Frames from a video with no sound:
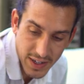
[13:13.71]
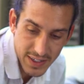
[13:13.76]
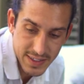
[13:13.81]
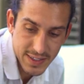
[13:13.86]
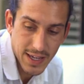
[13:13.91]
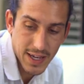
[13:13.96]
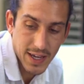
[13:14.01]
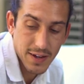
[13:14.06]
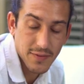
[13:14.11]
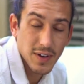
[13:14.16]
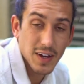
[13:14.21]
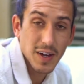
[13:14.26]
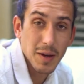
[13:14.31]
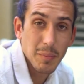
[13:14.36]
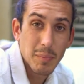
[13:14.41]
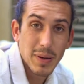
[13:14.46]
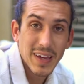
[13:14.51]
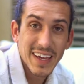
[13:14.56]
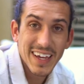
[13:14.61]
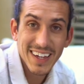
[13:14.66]
guys have a
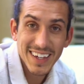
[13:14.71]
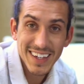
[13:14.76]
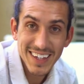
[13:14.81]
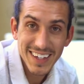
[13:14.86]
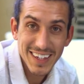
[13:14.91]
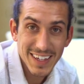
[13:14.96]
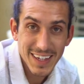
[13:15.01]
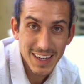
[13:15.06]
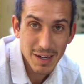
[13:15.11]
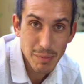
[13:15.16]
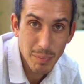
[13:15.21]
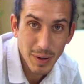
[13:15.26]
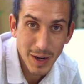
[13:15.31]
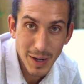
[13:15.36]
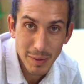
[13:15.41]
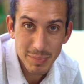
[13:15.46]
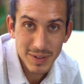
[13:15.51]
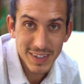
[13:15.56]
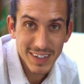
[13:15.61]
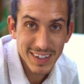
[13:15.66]
picky
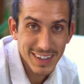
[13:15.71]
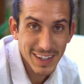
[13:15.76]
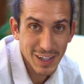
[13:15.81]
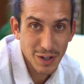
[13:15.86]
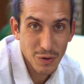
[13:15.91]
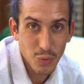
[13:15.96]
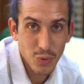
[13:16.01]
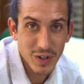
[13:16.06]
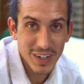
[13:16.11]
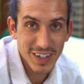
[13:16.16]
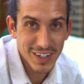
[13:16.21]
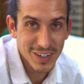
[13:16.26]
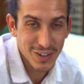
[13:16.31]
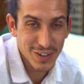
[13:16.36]
puppy like we